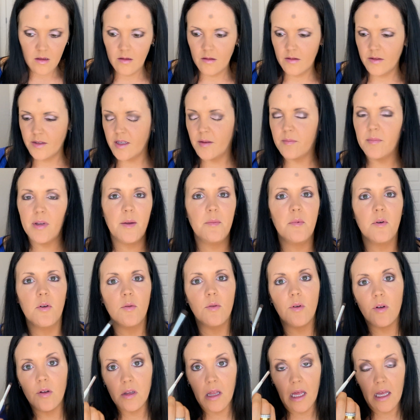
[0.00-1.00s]
Some people
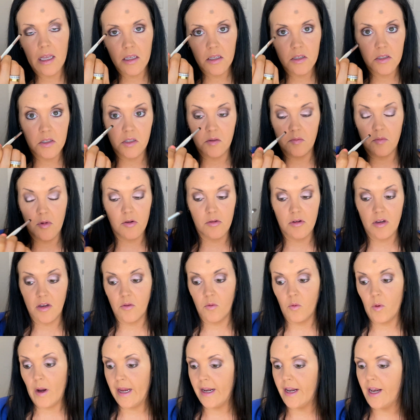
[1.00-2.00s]
will like smoke it
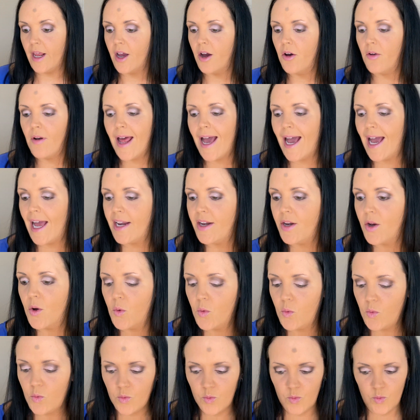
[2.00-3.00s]
way down. I
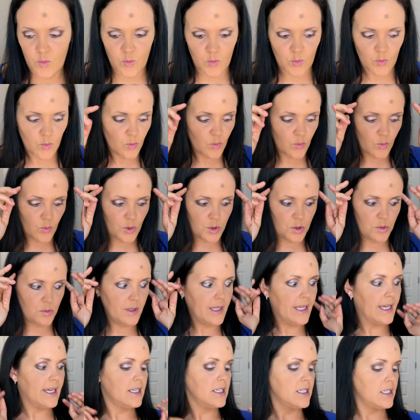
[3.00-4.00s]
don't do
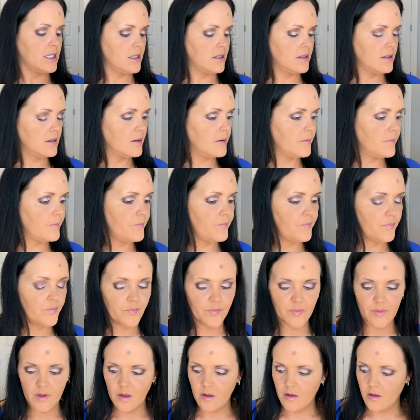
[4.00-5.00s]

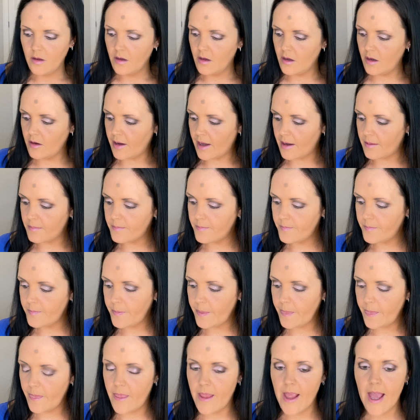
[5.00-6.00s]
that. Okay,
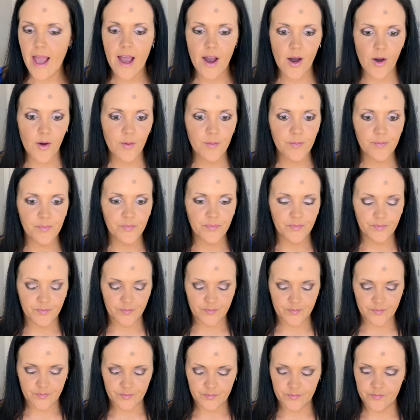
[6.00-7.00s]
now
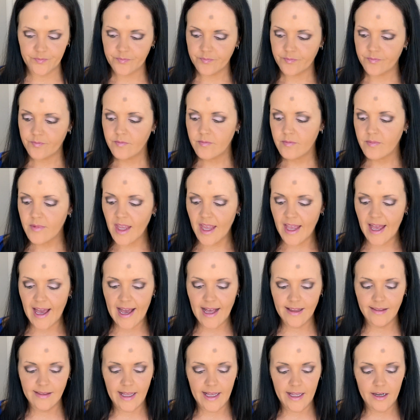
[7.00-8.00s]

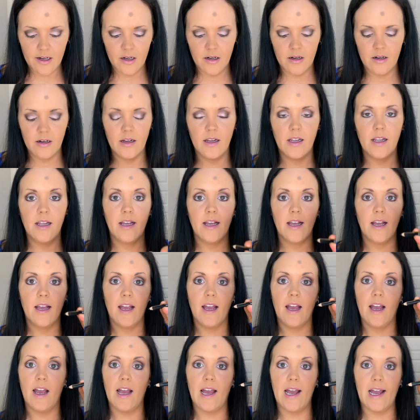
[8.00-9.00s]
eyeliner.
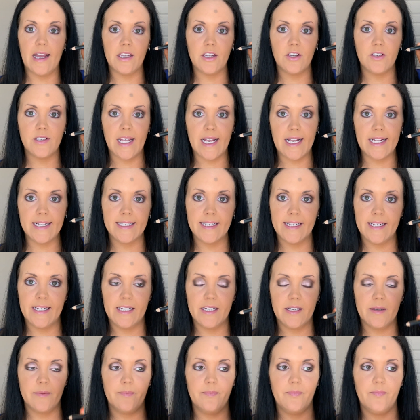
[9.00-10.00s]
I use
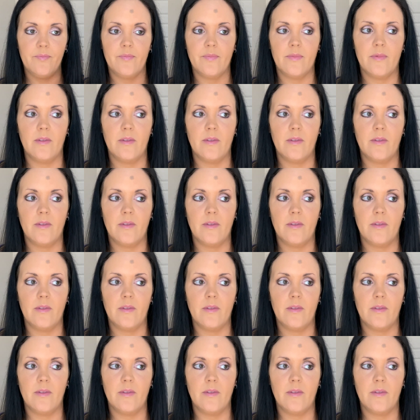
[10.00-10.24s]
Antonym.